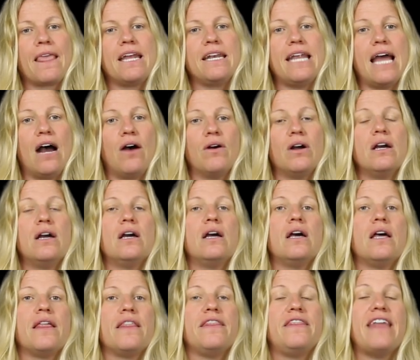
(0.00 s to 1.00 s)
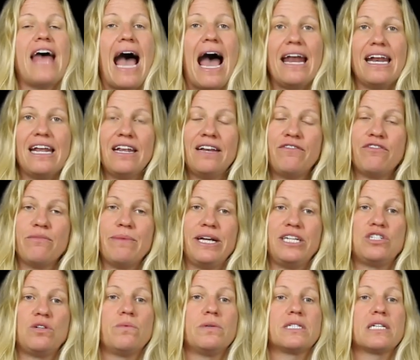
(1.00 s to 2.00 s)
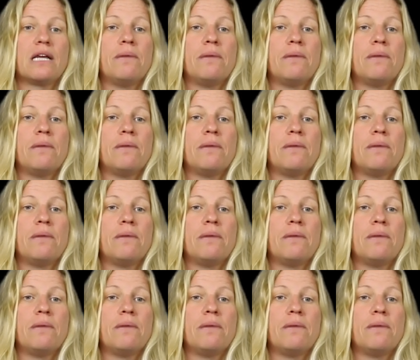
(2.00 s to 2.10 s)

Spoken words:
Now, that information was